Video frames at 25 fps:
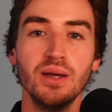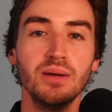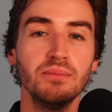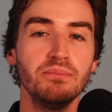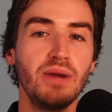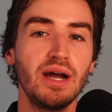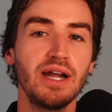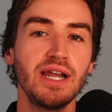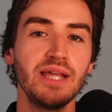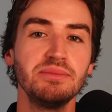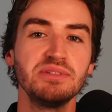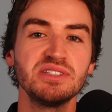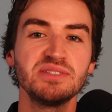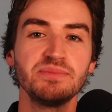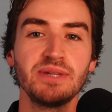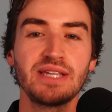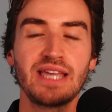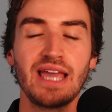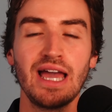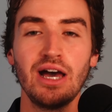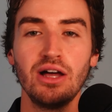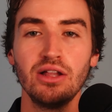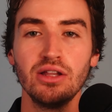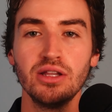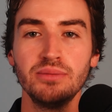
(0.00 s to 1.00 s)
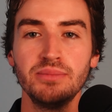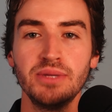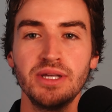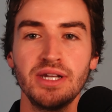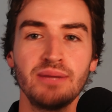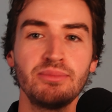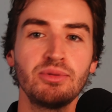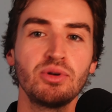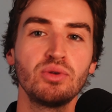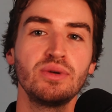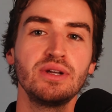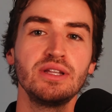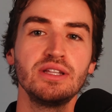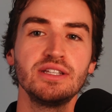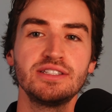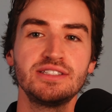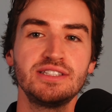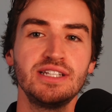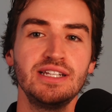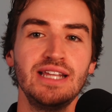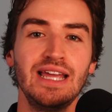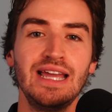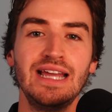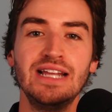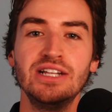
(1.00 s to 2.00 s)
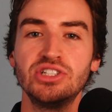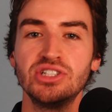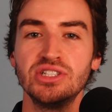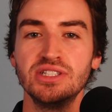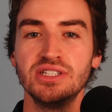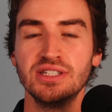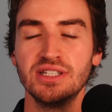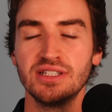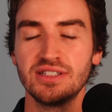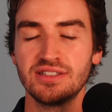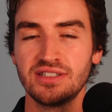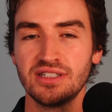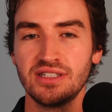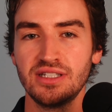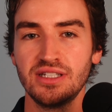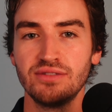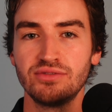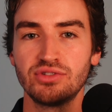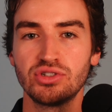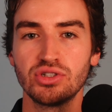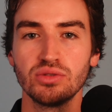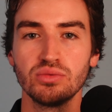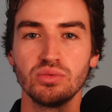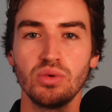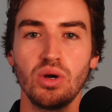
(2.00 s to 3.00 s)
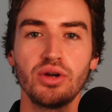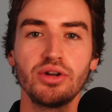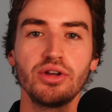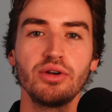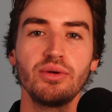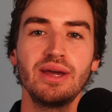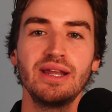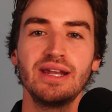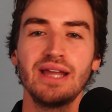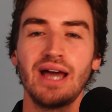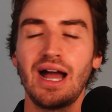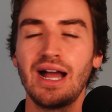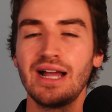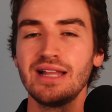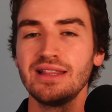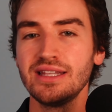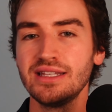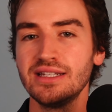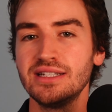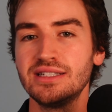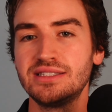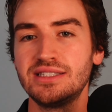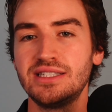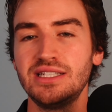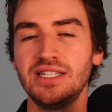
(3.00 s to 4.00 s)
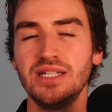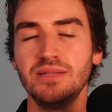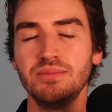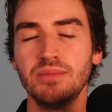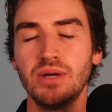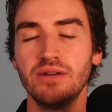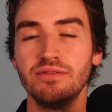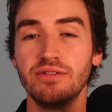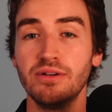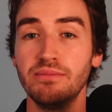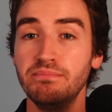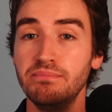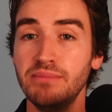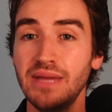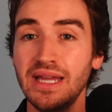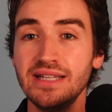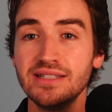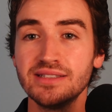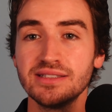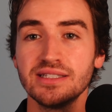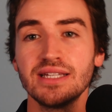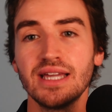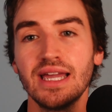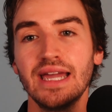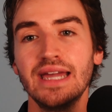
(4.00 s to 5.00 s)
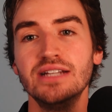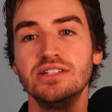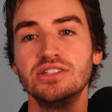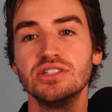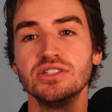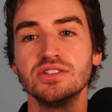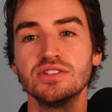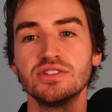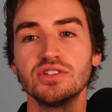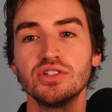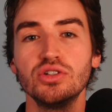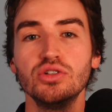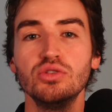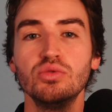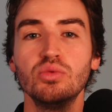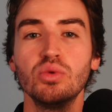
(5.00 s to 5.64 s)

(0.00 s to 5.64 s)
My name is Macallum, and I'm a real estate agent in the city of Toronto, and I lead a team of amazing agents who